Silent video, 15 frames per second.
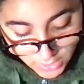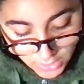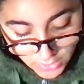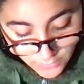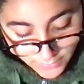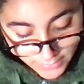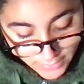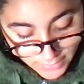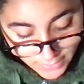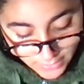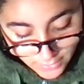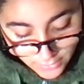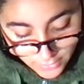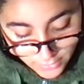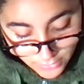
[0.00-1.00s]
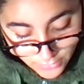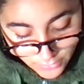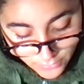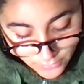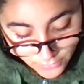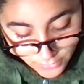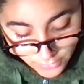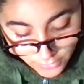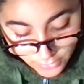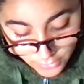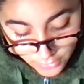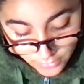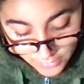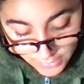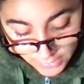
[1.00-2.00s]
we ain't got no ruler,
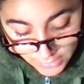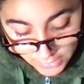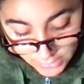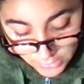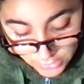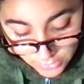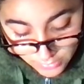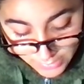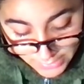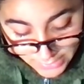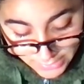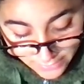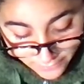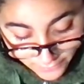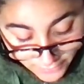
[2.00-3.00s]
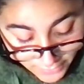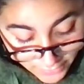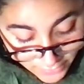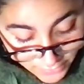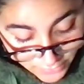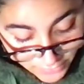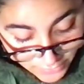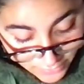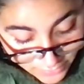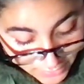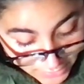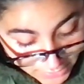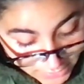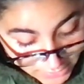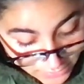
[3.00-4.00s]
nobody to be the father to the
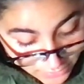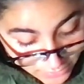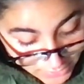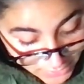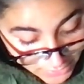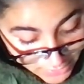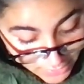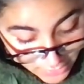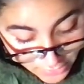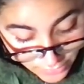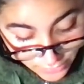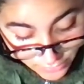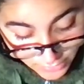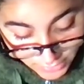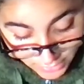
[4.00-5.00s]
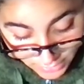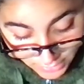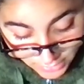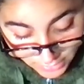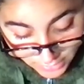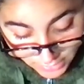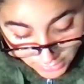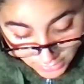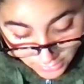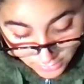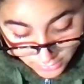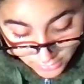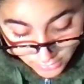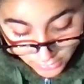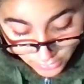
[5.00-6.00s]
rest. We ain't got no king,
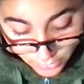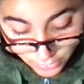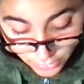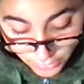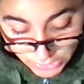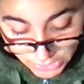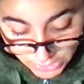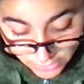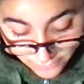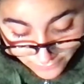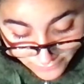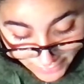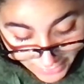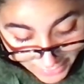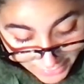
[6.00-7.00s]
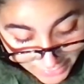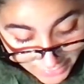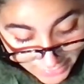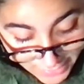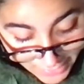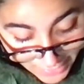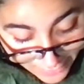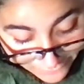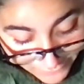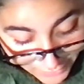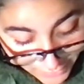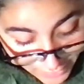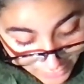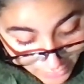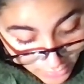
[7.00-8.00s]
neither no chief like in the
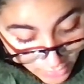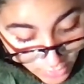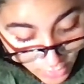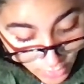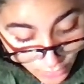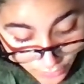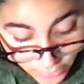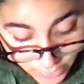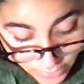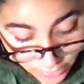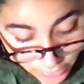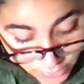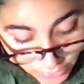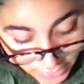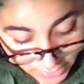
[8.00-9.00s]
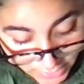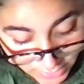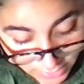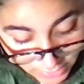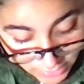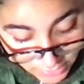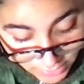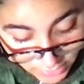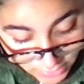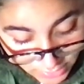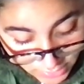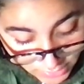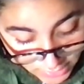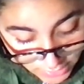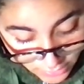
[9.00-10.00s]
Africa. We don't try to
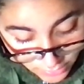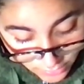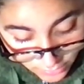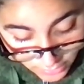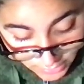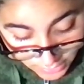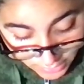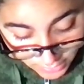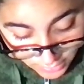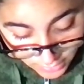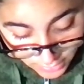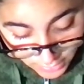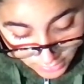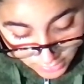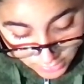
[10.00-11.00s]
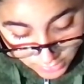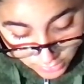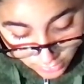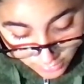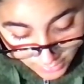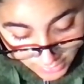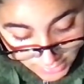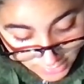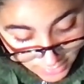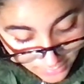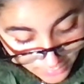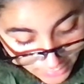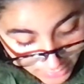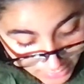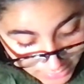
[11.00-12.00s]
get no king, cause nobody
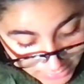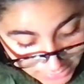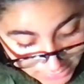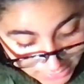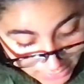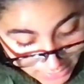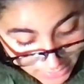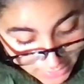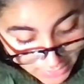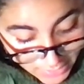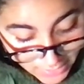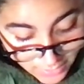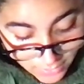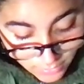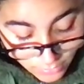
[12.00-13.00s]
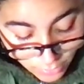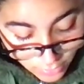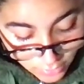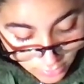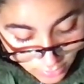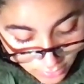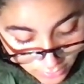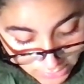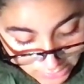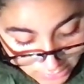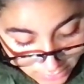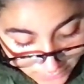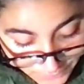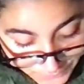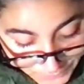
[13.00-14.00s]
among us ain't born no
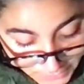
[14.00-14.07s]
king.